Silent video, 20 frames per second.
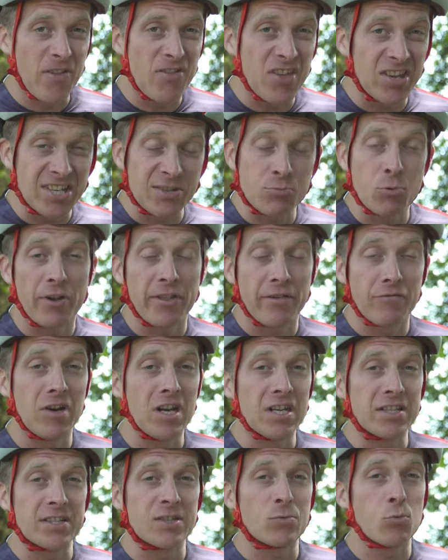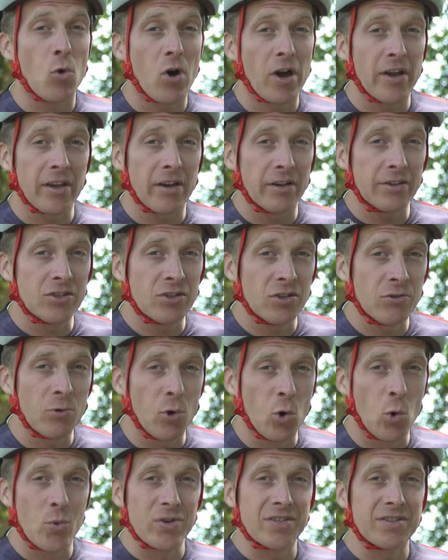And this is one of the reasons why I do
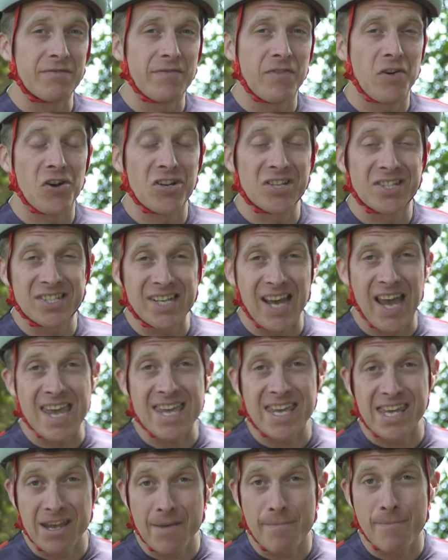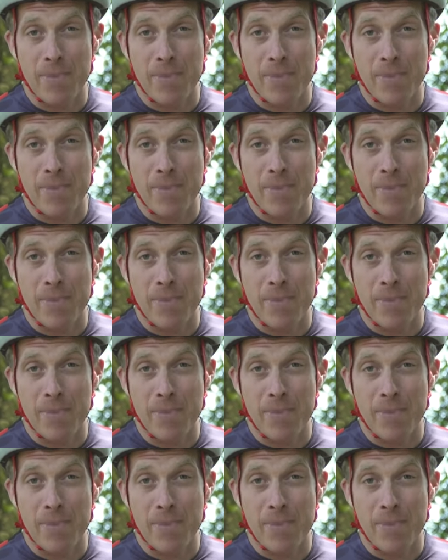always advise taking a